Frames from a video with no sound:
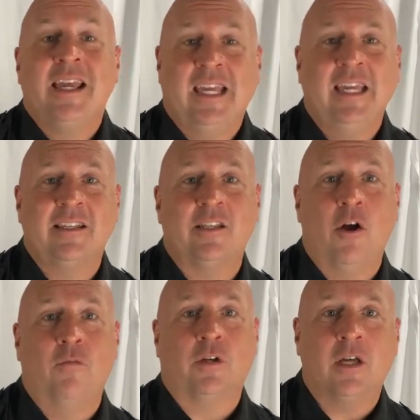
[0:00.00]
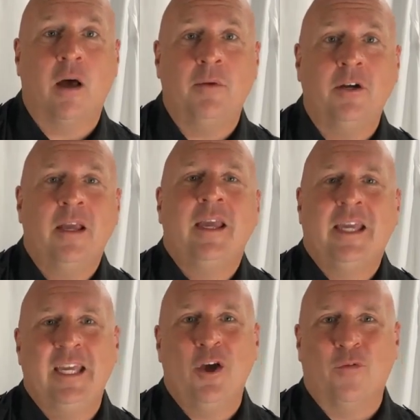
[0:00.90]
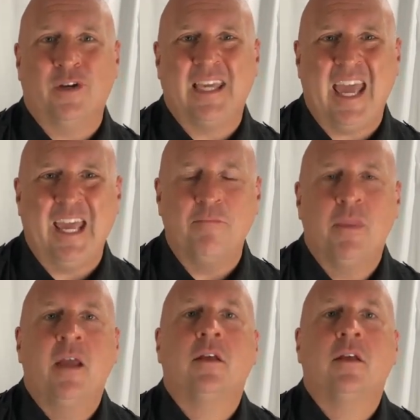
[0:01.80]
He is an overcomer. He overcame,